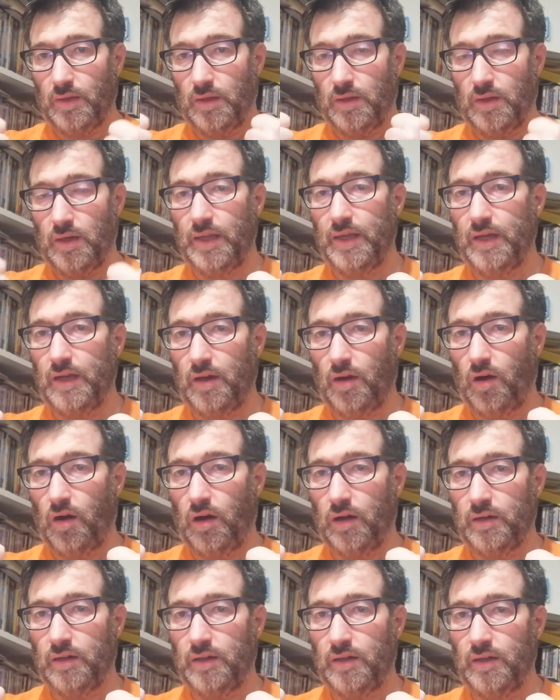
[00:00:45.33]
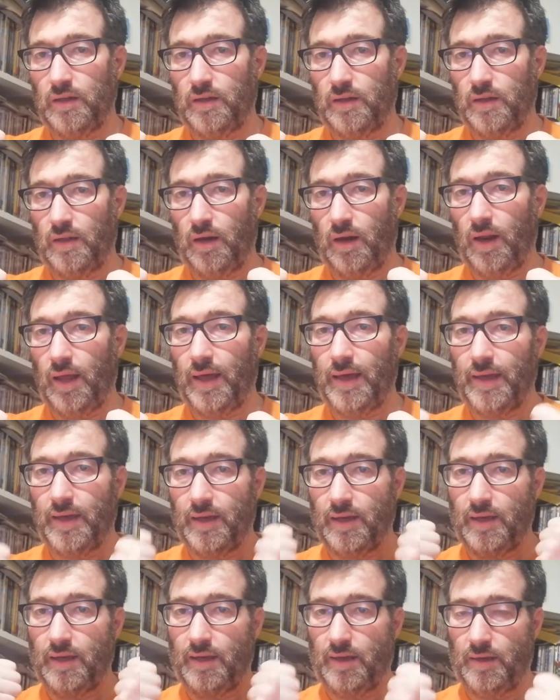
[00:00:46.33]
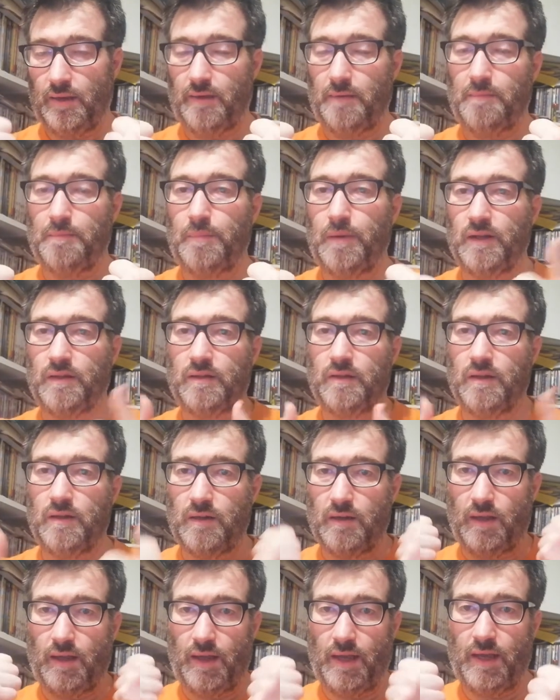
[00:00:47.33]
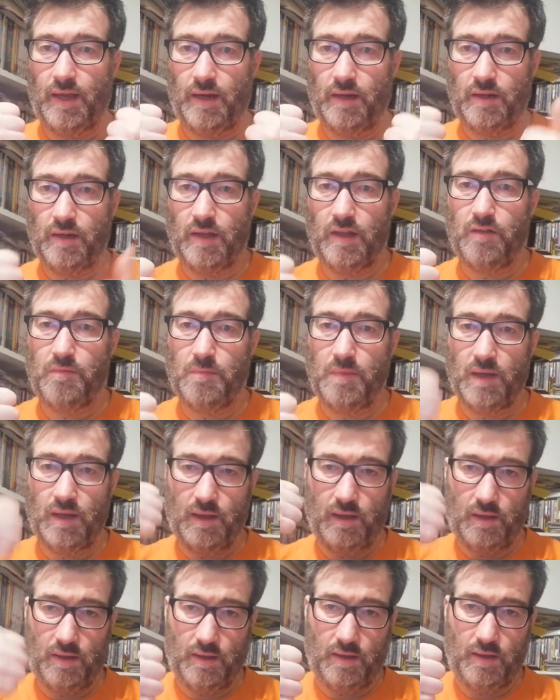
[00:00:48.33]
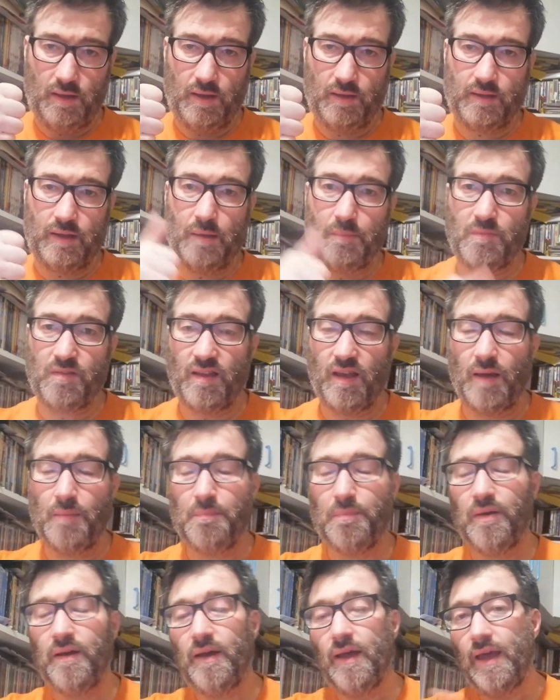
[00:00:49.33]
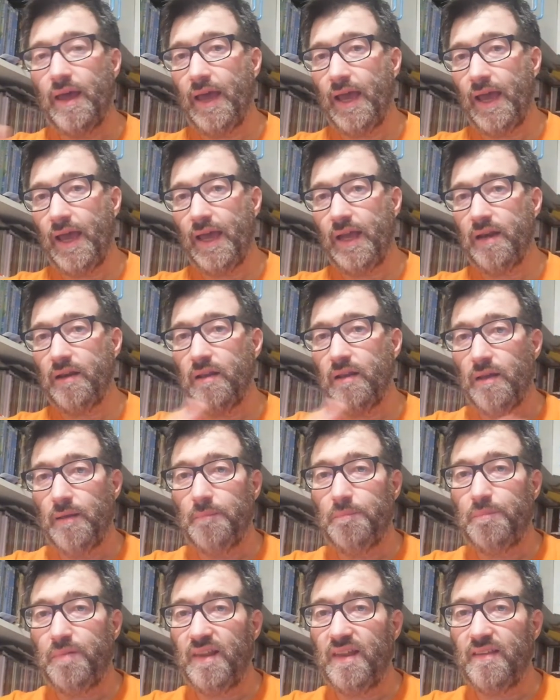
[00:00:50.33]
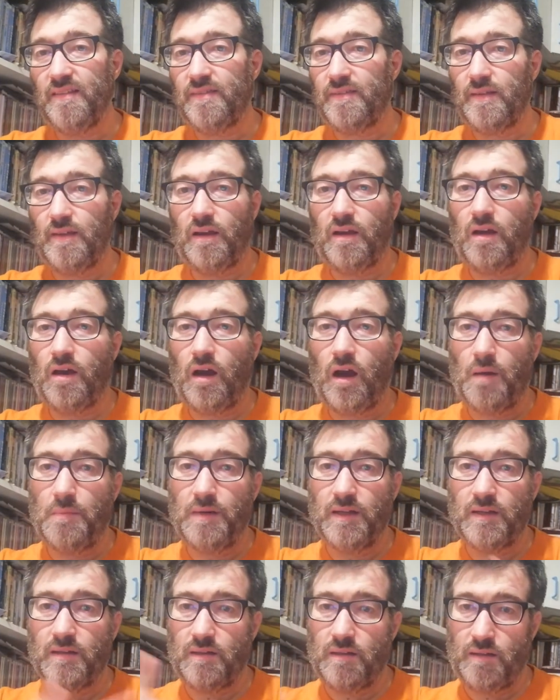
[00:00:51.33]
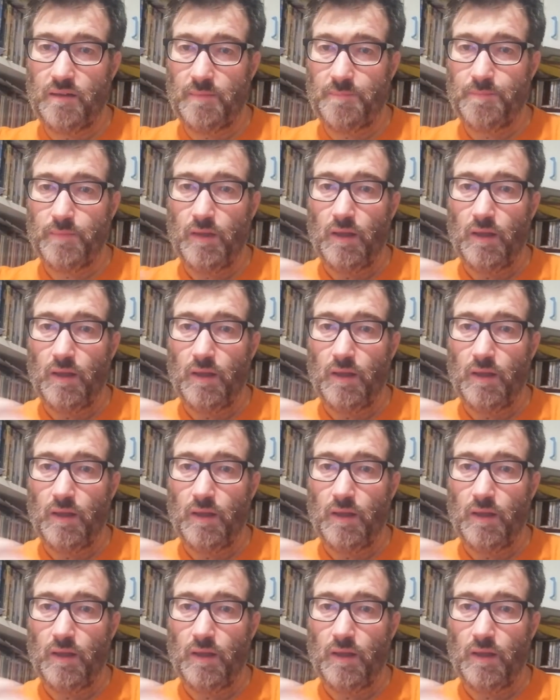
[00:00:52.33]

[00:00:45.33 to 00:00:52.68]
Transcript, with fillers: Click on the like button and give me a thumbs up and please comment